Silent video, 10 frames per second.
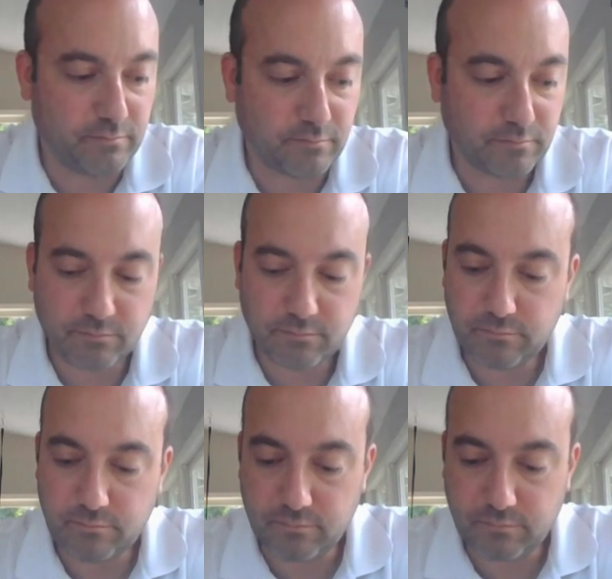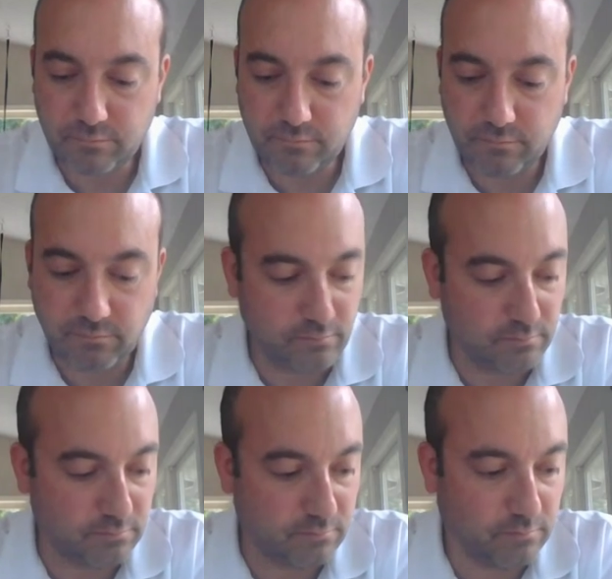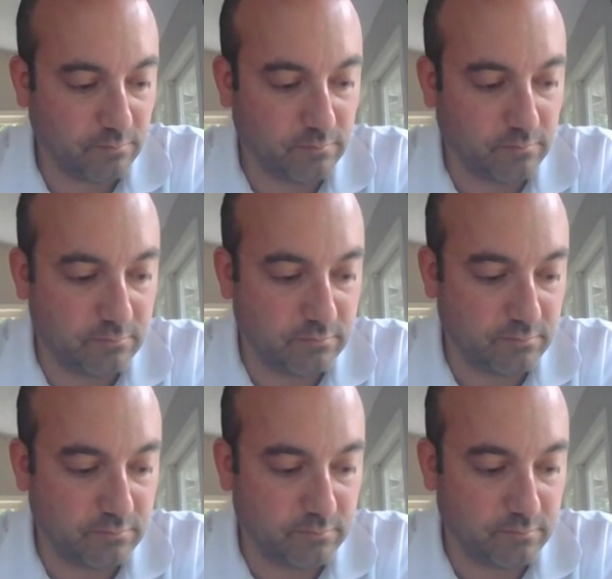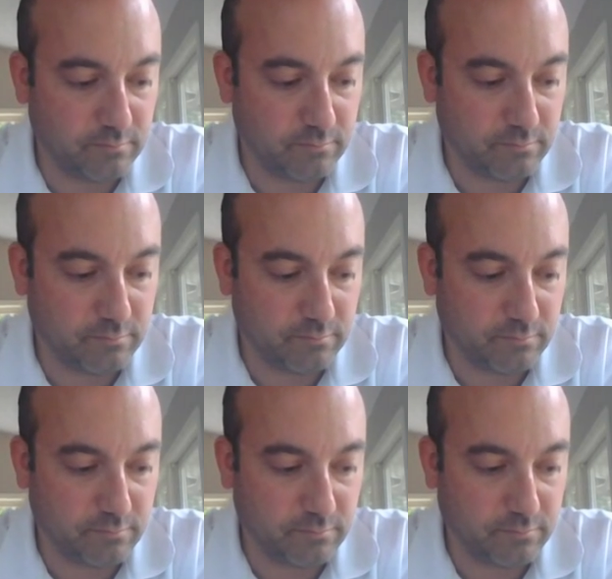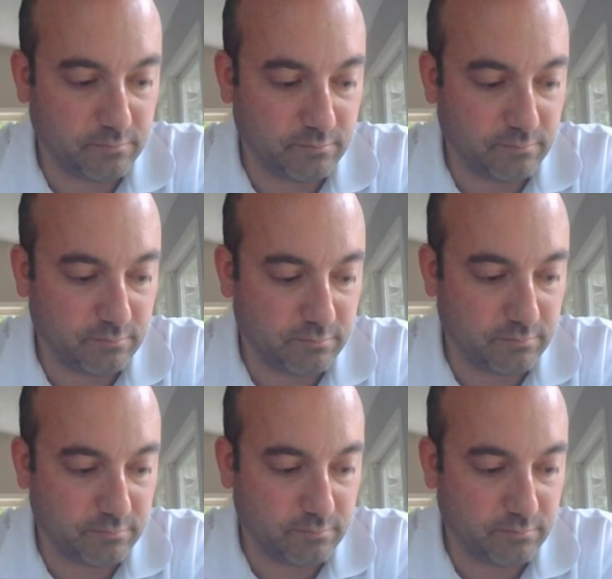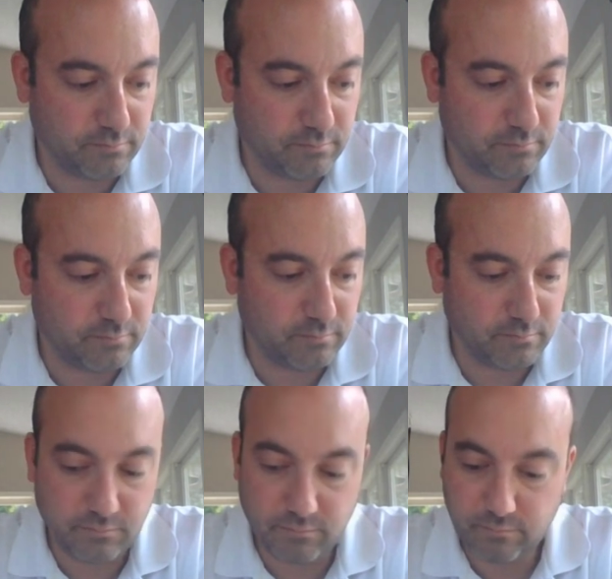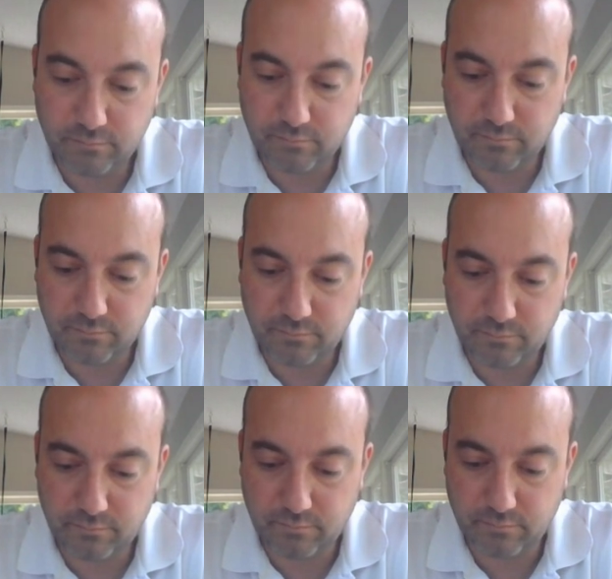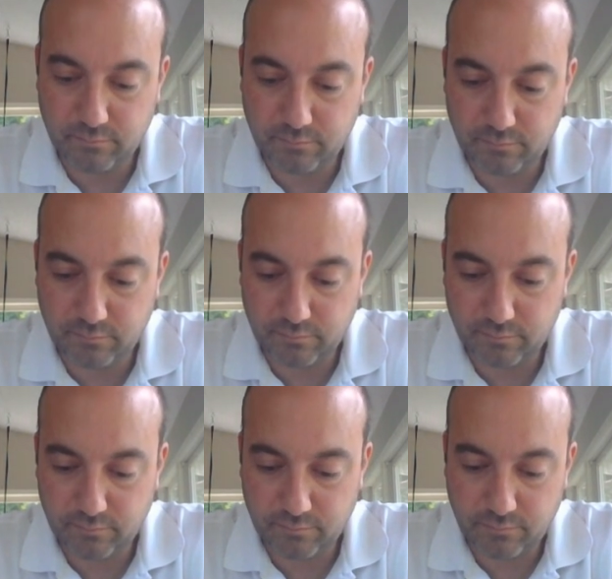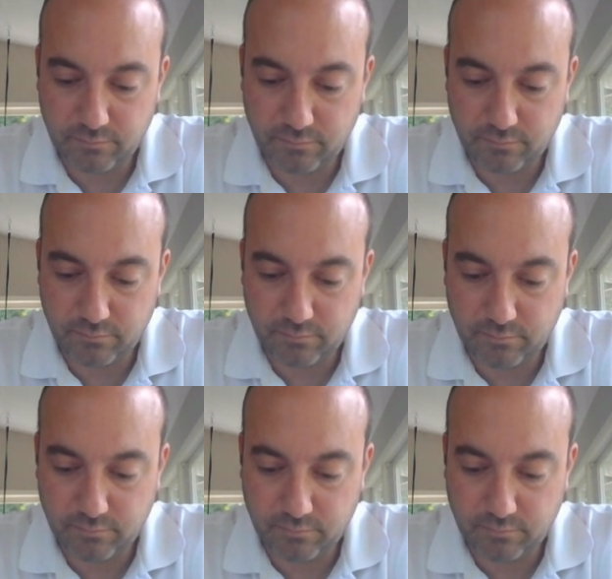(not speaking)